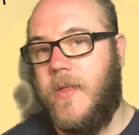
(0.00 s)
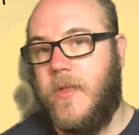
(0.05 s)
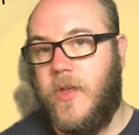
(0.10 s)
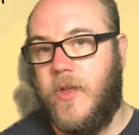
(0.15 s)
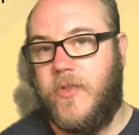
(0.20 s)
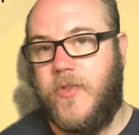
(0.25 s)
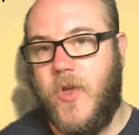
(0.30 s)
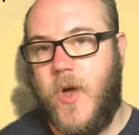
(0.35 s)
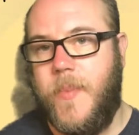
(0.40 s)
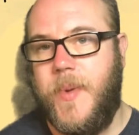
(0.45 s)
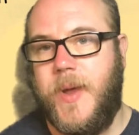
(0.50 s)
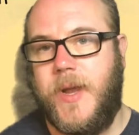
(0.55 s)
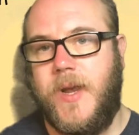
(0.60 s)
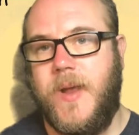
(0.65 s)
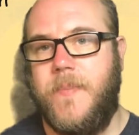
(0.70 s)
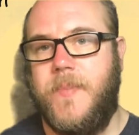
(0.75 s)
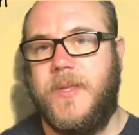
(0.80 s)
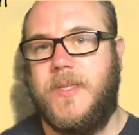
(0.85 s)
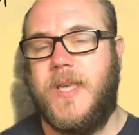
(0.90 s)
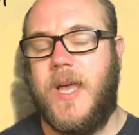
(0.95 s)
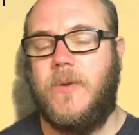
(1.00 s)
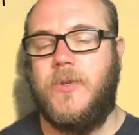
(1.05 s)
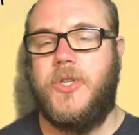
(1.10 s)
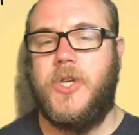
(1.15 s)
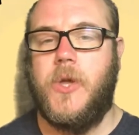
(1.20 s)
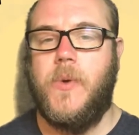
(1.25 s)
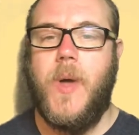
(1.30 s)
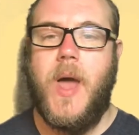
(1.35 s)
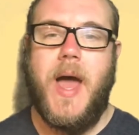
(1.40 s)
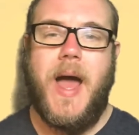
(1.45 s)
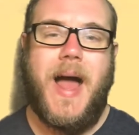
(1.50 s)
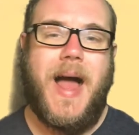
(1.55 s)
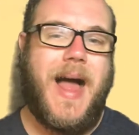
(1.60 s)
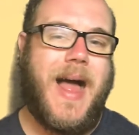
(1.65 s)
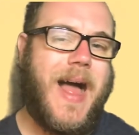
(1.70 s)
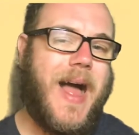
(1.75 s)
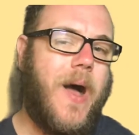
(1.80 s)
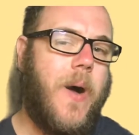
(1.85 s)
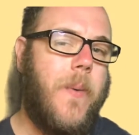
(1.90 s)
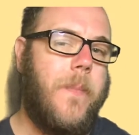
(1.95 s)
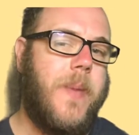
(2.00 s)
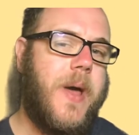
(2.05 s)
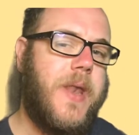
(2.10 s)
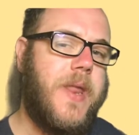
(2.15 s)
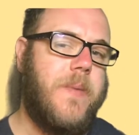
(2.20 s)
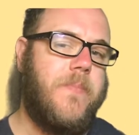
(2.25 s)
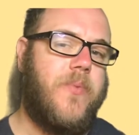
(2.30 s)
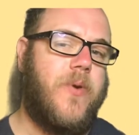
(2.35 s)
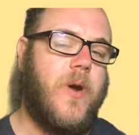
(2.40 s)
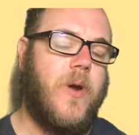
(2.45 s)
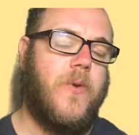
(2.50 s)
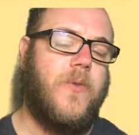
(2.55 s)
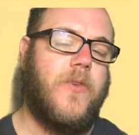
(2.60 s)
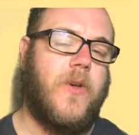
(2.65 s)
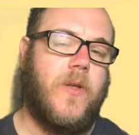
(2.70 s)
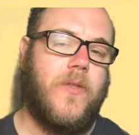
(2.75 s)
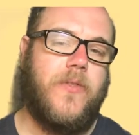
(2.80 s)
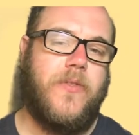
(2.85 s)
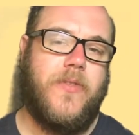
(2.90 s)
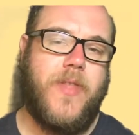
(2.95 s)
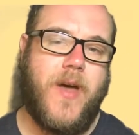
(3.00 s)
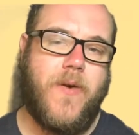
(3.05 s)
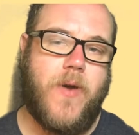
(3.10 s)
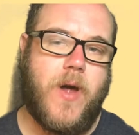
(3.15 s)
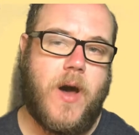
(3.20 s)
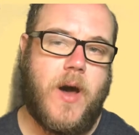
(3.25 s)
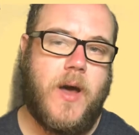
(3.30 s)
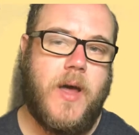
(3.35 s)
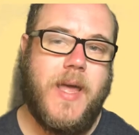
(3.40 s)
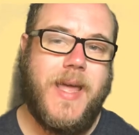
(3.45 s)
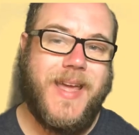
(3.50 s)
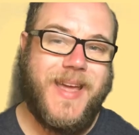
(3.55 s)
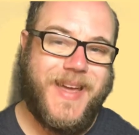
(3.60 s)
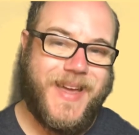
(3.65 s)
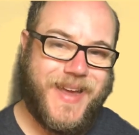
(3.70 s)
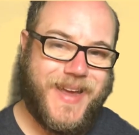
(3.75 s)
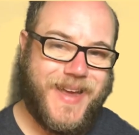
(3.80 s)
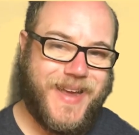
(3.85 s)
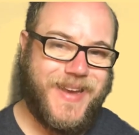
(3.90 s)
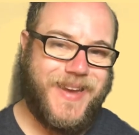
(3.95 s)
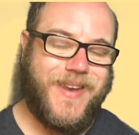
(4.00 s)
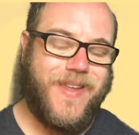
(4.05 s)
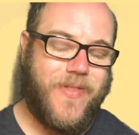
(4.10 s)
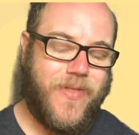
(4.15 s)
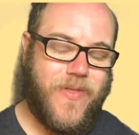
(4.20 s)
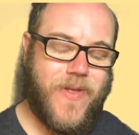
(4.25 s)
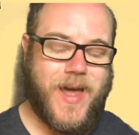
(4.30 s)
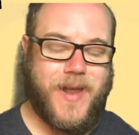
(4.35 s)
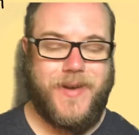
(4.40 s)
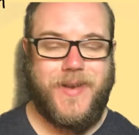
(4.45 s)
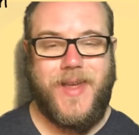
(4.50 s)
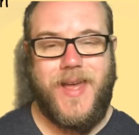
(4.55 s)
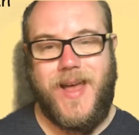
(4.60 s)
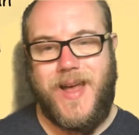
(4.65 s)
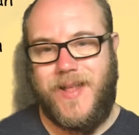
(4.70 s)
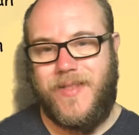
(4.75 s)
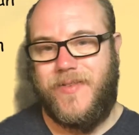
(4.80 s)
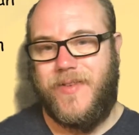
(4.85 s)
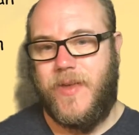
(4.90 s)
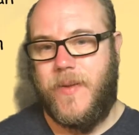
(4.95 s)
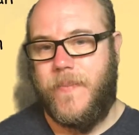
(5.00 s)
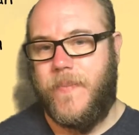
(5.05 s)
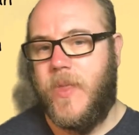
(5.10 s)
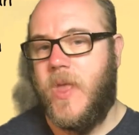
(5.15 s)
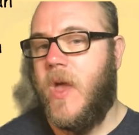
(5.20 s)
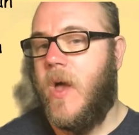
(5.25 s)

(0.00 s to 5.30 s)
The atomic number tells you how many protons there are in that atom.